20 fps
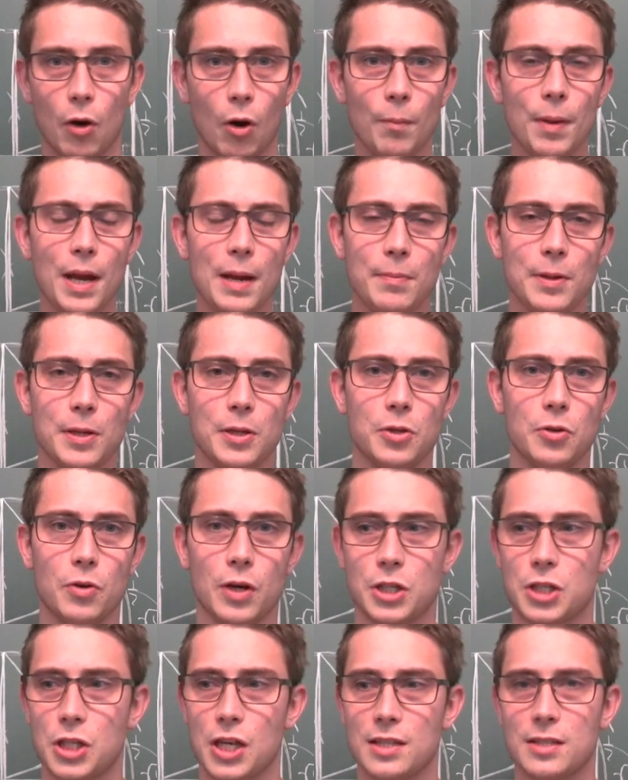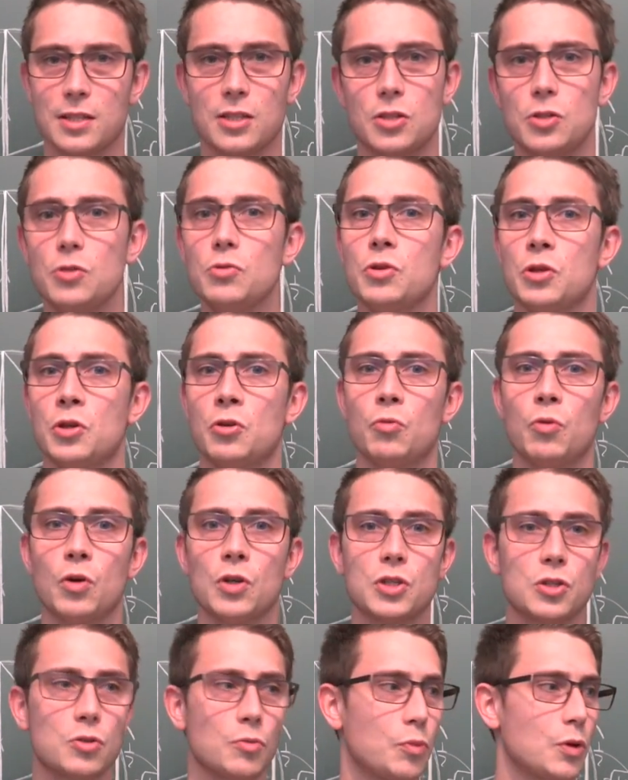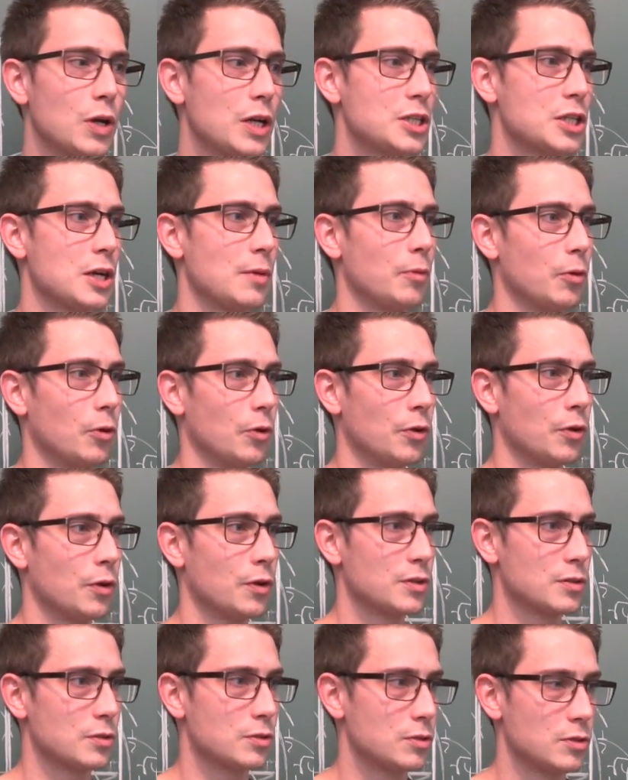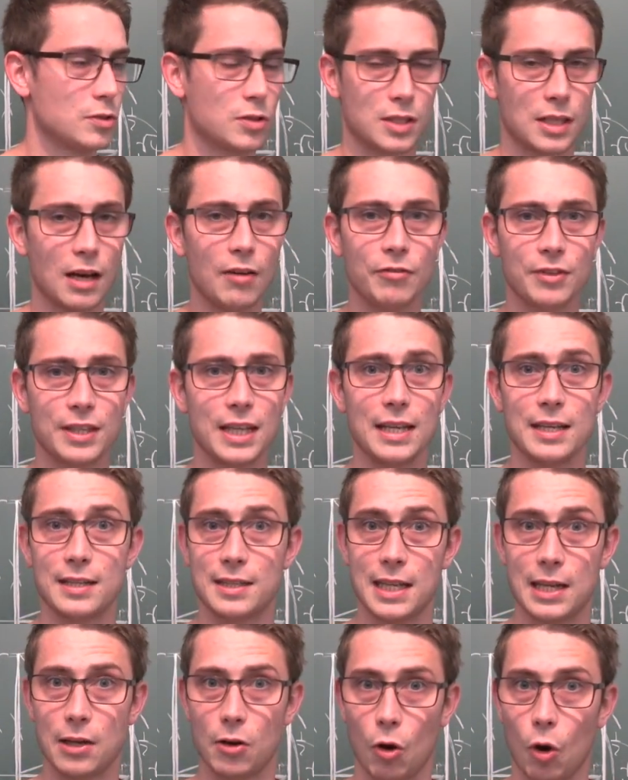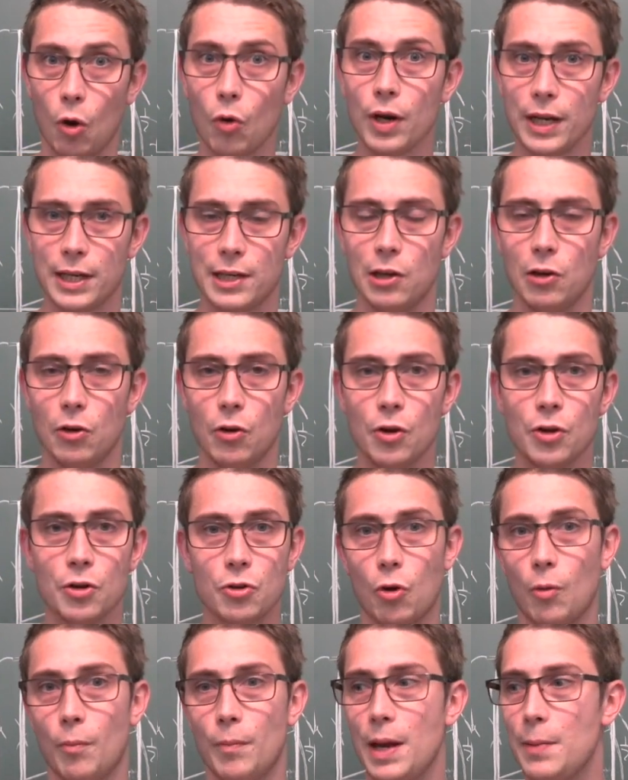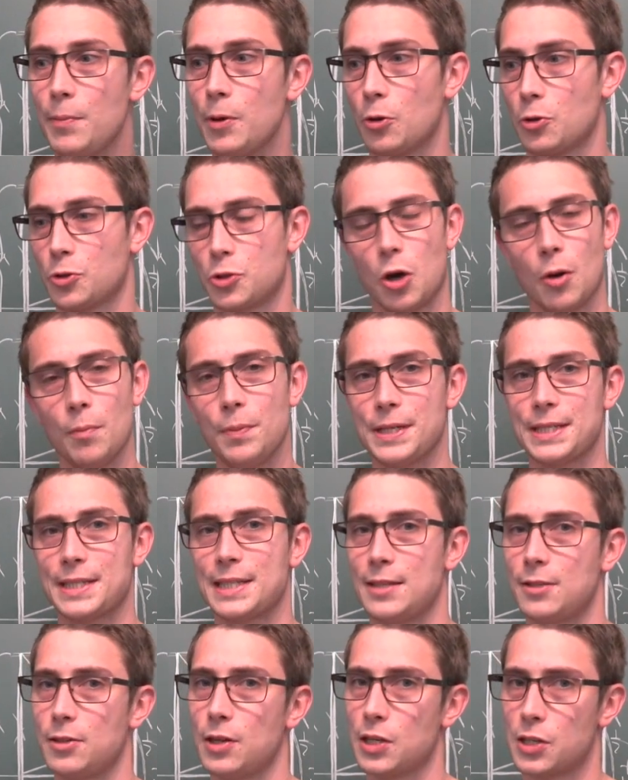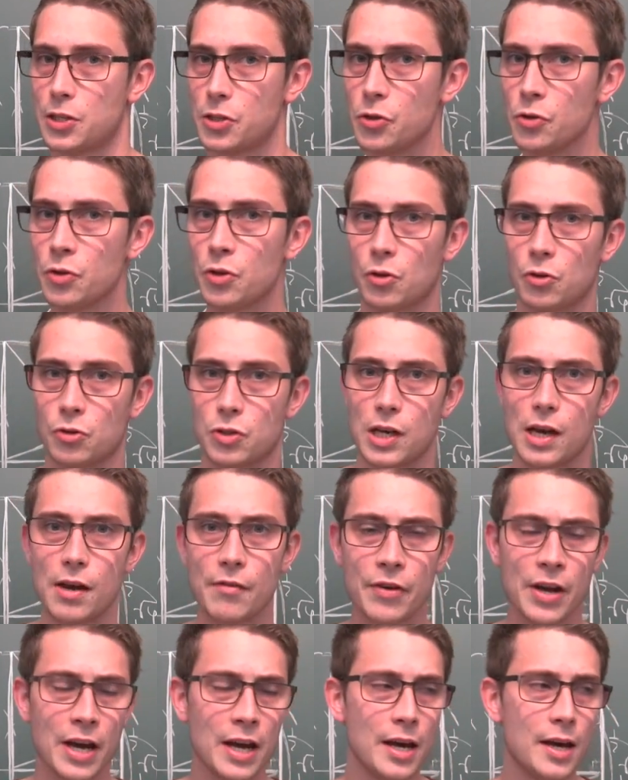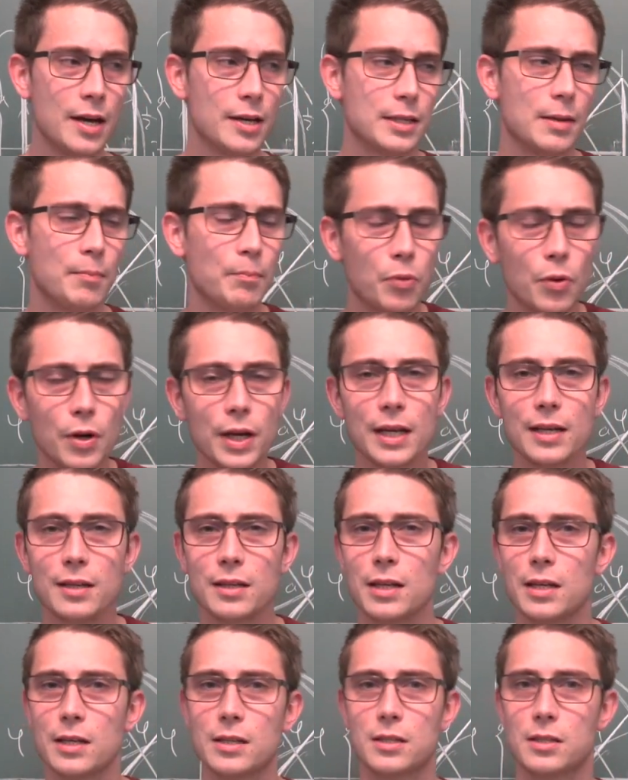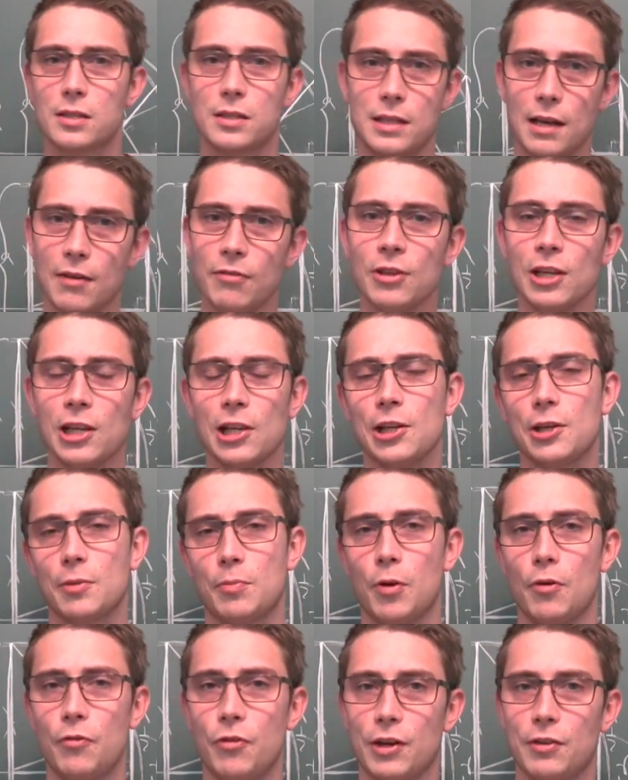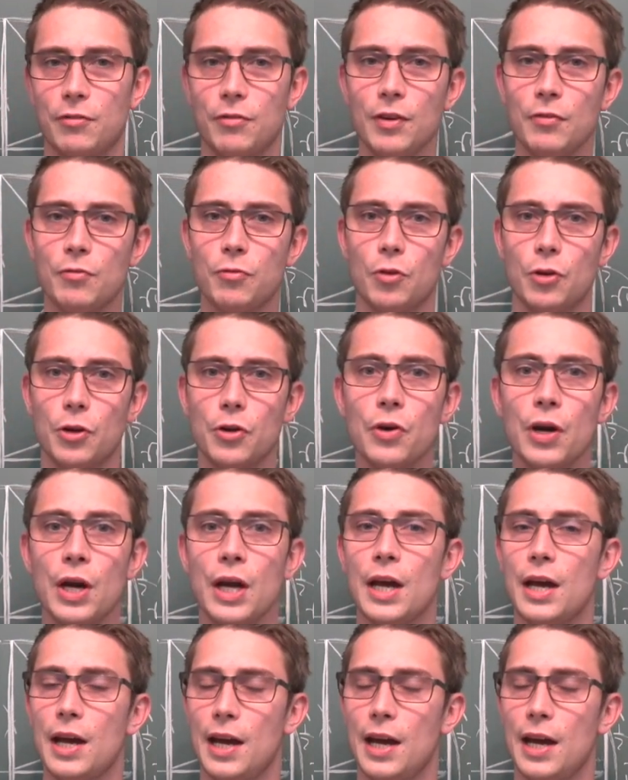or maybe you are just a student who wants to brush up on stuff that they already learned, or maybe on topics that you are soon going to have, then Brilliant is definitely the perfect fit for you,